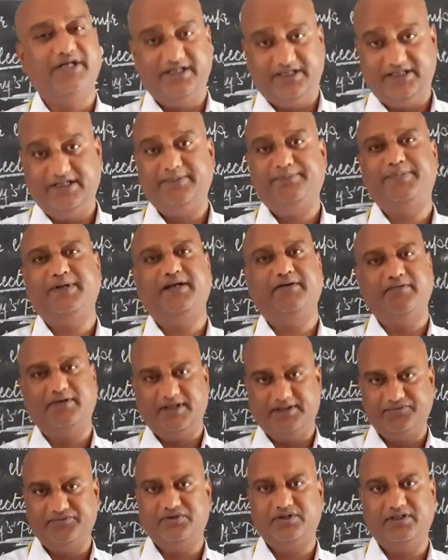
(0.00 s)

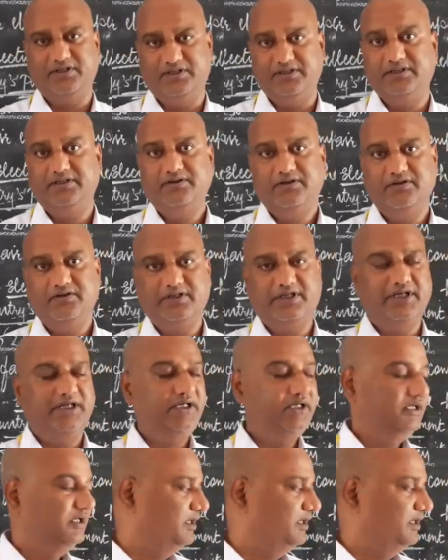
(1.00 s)
independently. Okay.